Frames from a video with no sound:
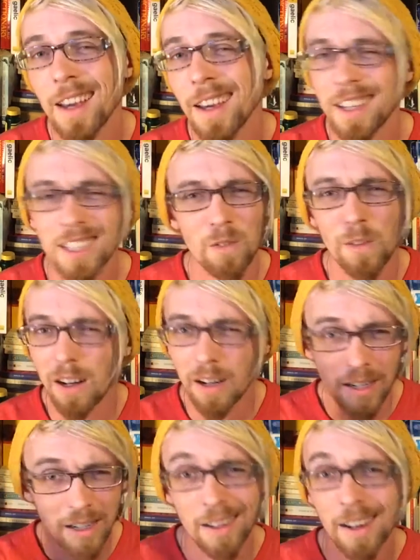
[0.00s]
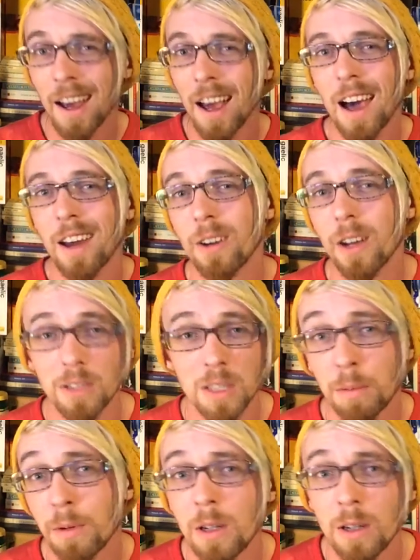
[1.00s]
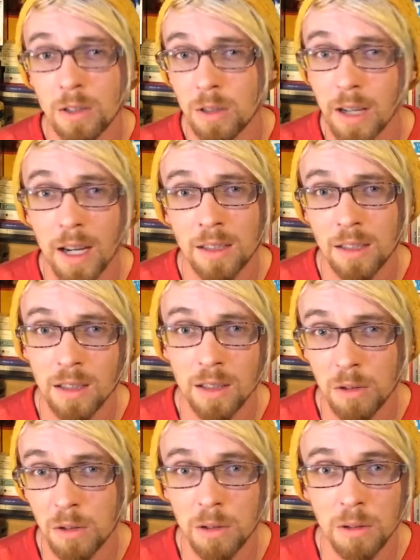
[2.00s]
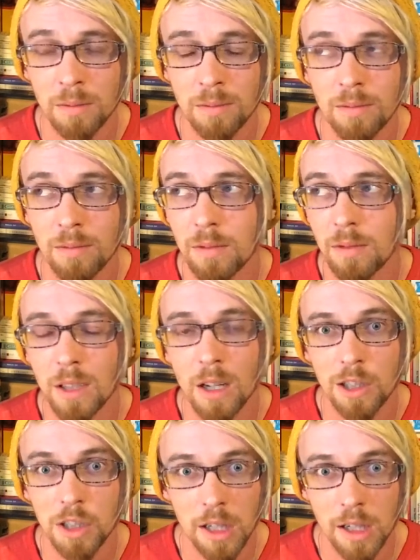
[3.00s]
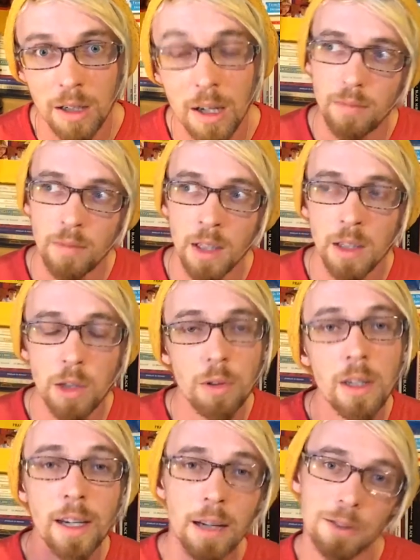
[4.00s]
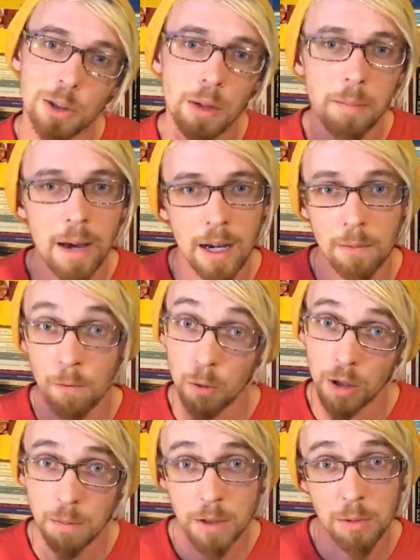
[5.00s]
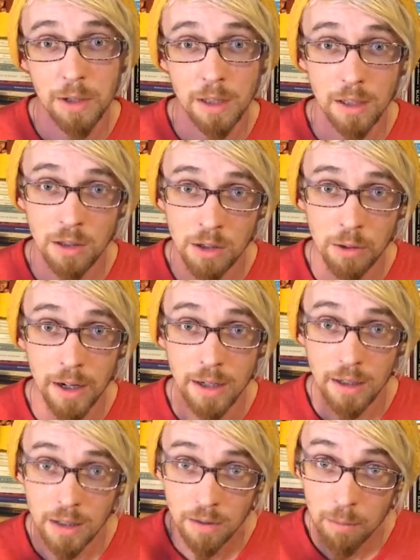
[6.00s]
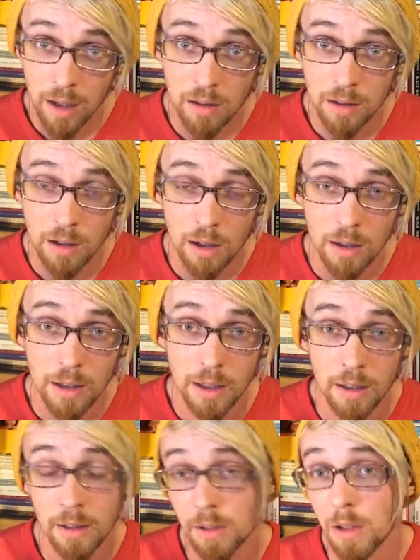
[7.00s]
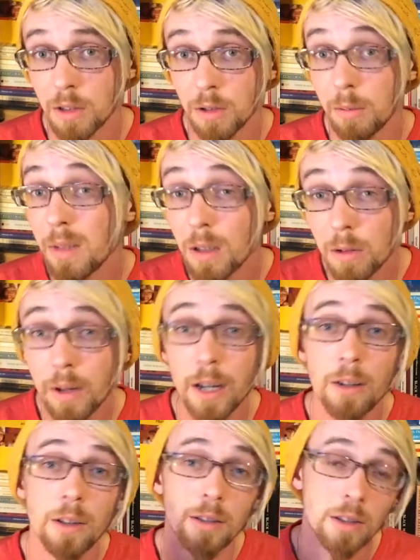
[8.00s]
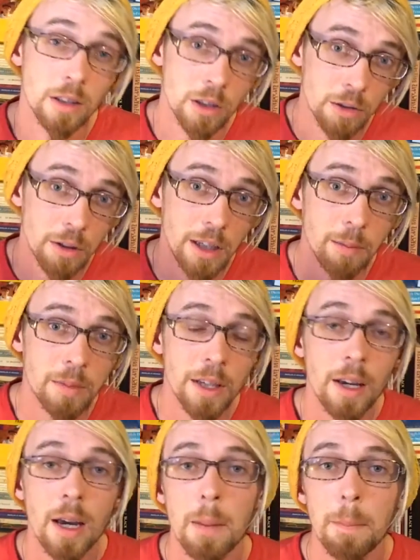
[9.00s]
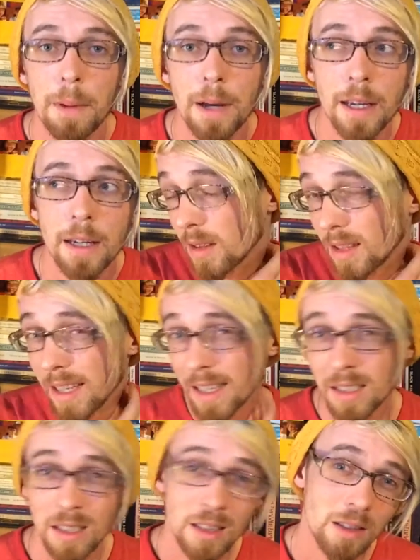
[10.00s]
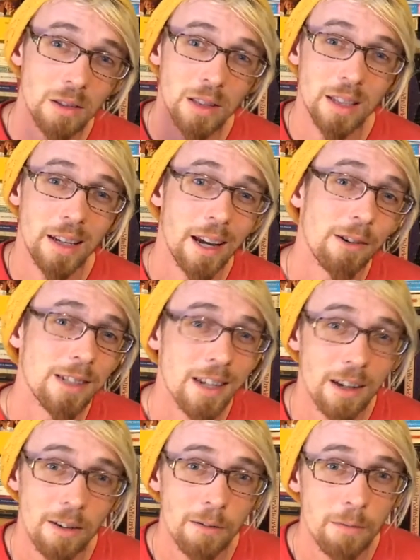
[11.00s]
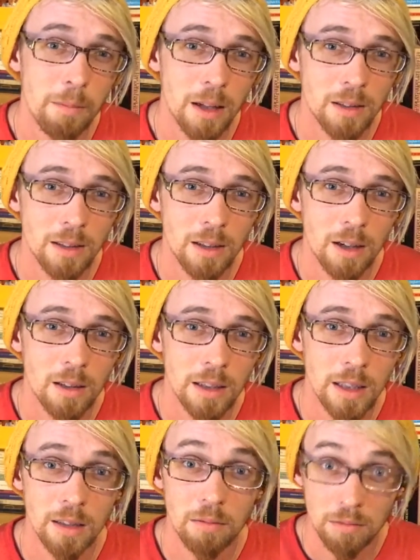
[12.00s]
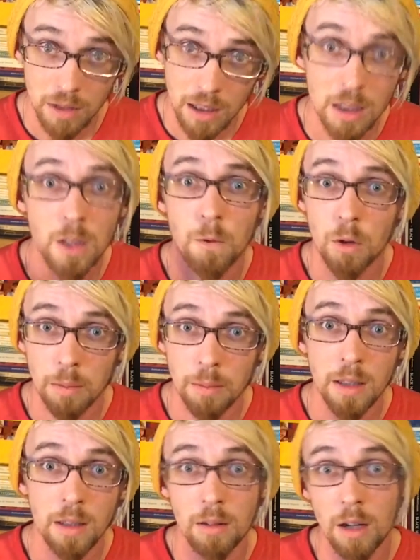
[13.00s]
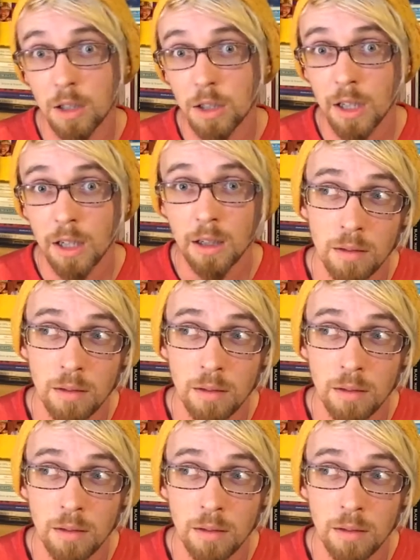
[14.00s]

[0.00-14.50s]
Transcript: It's very, it's a precursor to existential nausea. You can kind of swing back and forth between these two ideas of melancholy, and there's also a middle ground, there's extremes, But the existentialist account of melancholy takes its form in nausea.